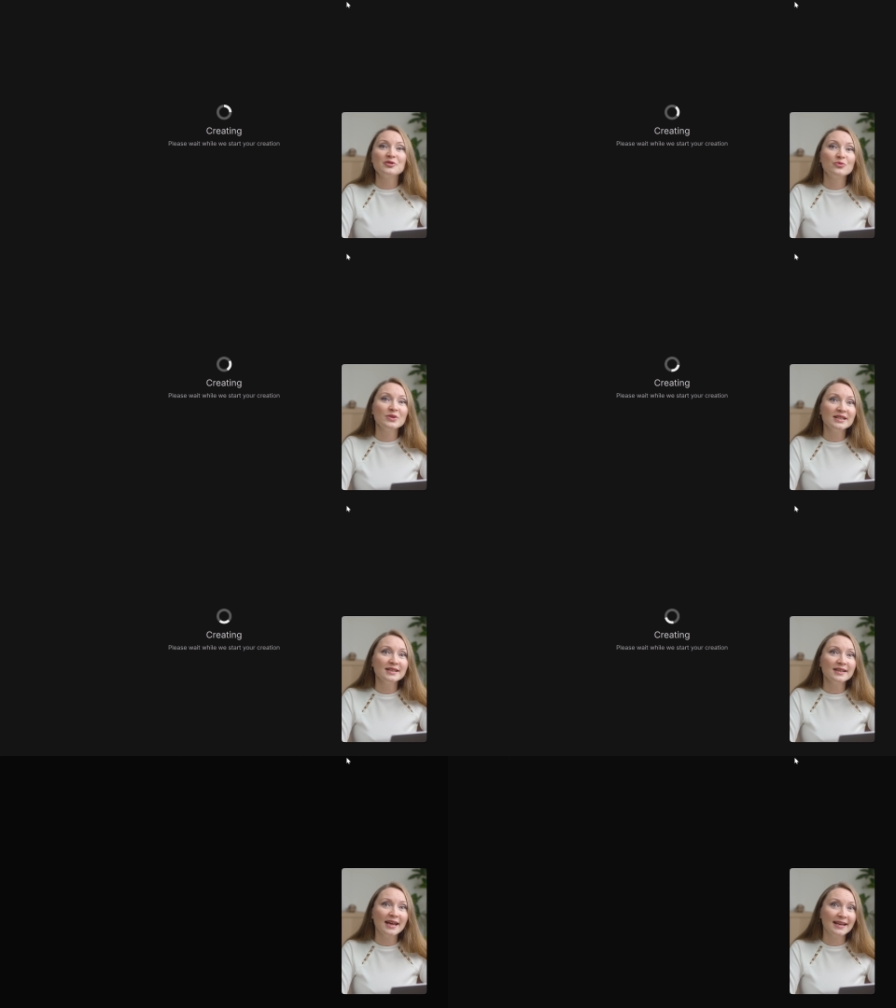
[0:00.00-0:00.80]

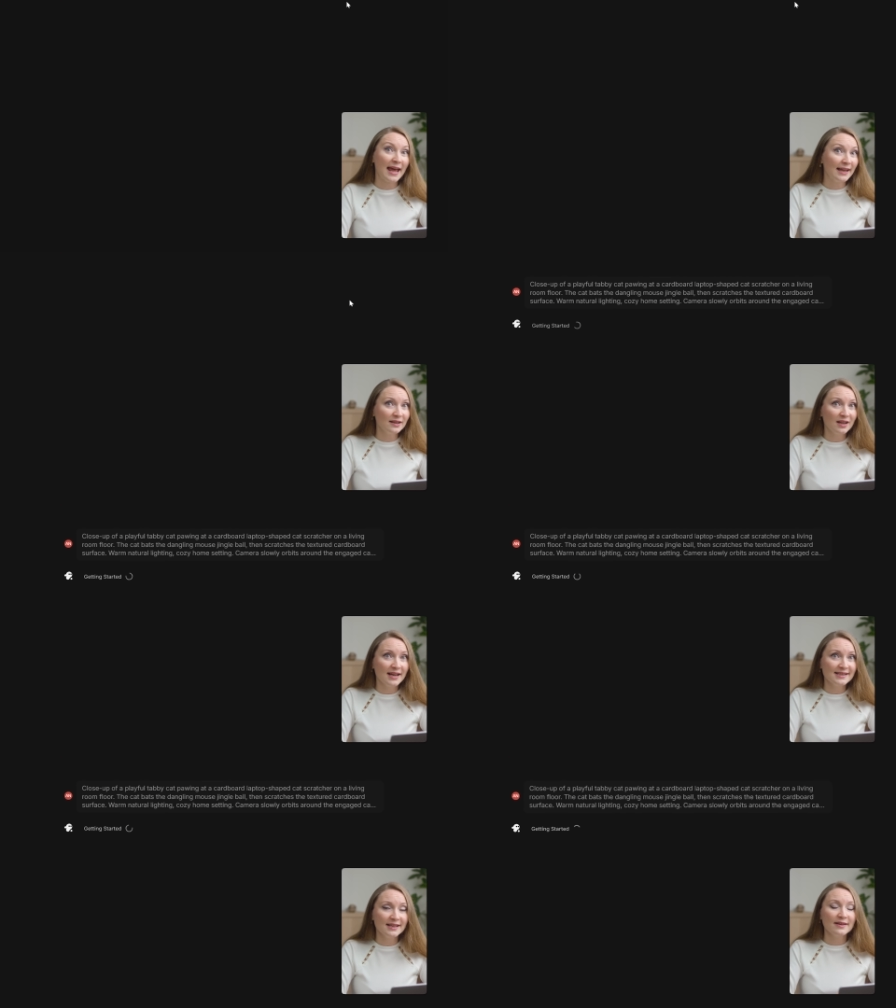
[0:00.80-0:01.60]
reading and
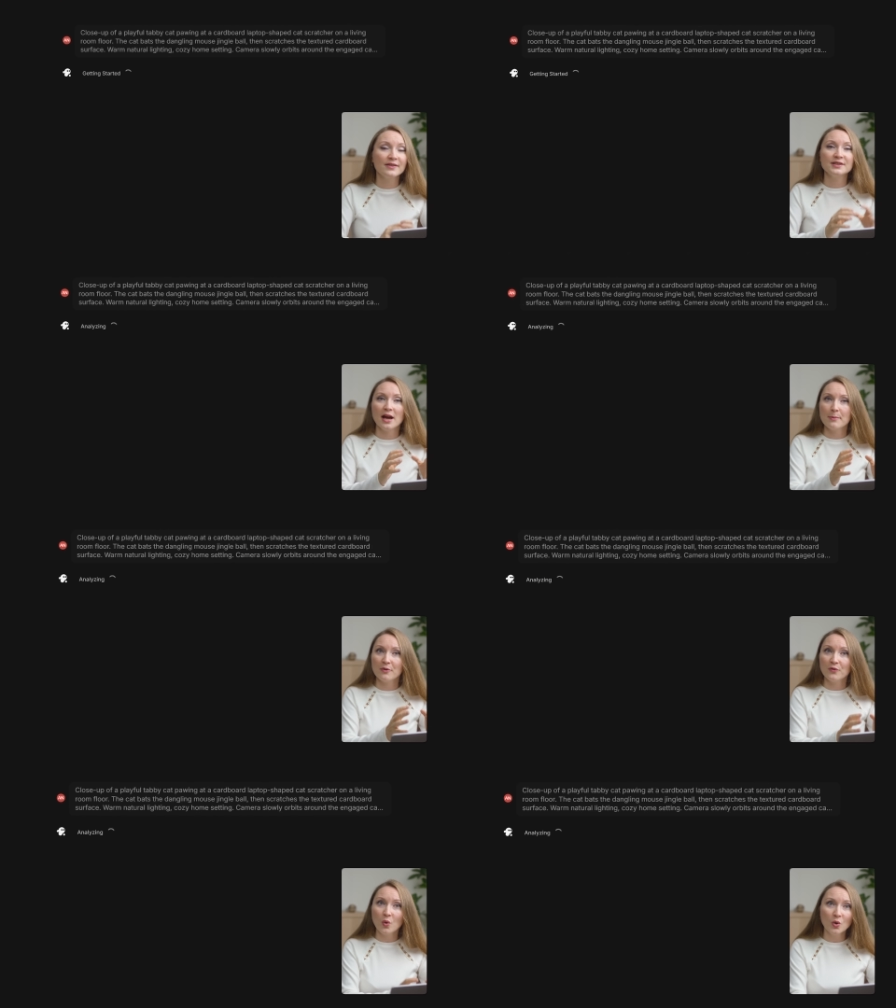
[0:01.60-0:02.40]
analyzing the type
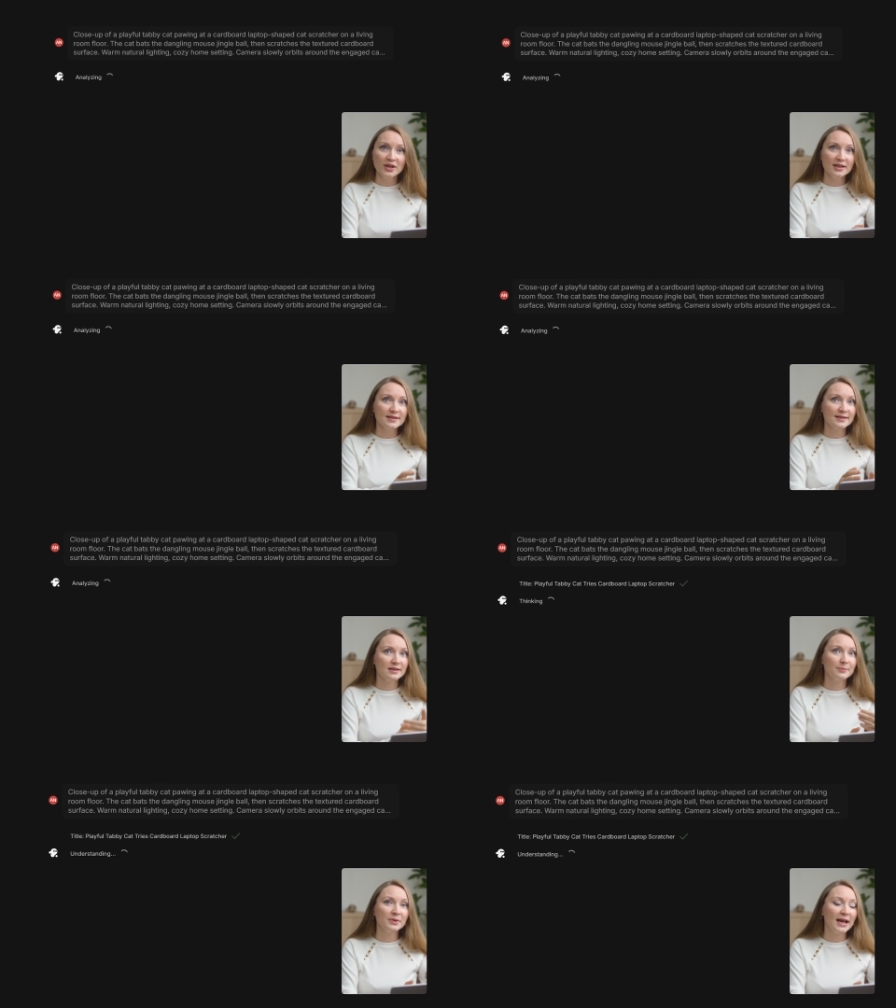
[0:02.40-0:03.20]
of audience,
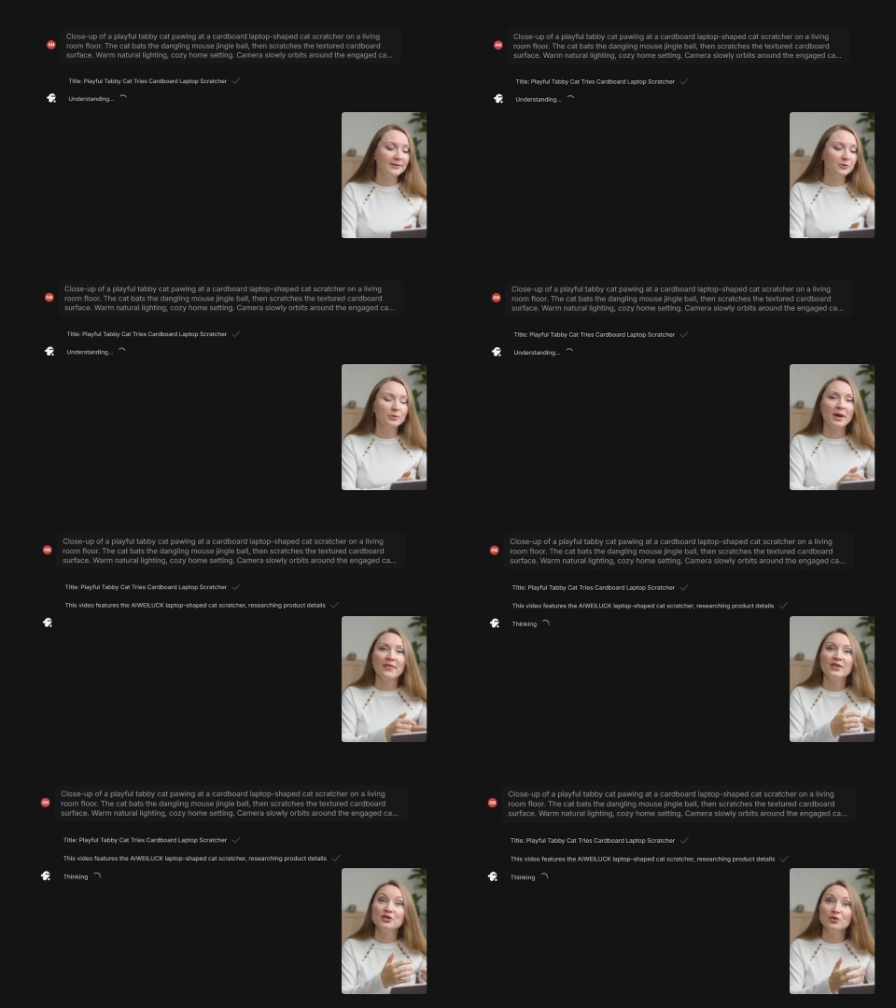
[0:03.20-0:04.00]
the platform
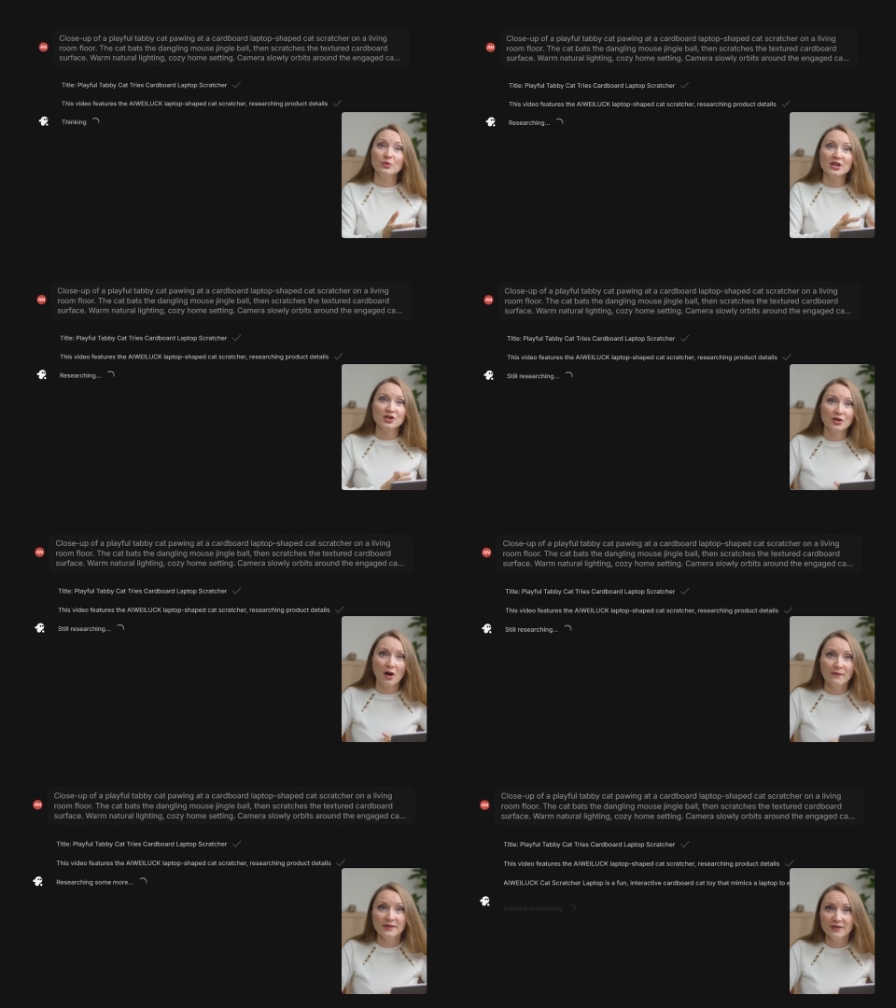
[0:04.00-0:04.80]
and the duration
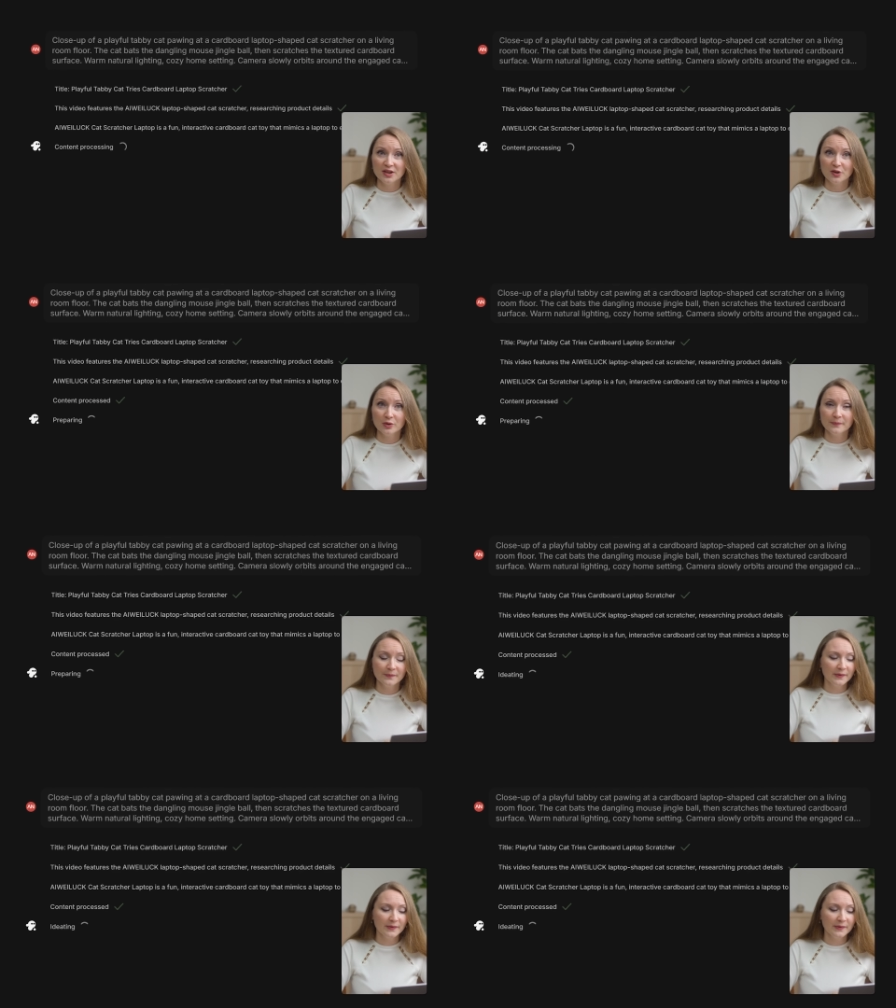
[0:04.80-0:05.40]
of the video.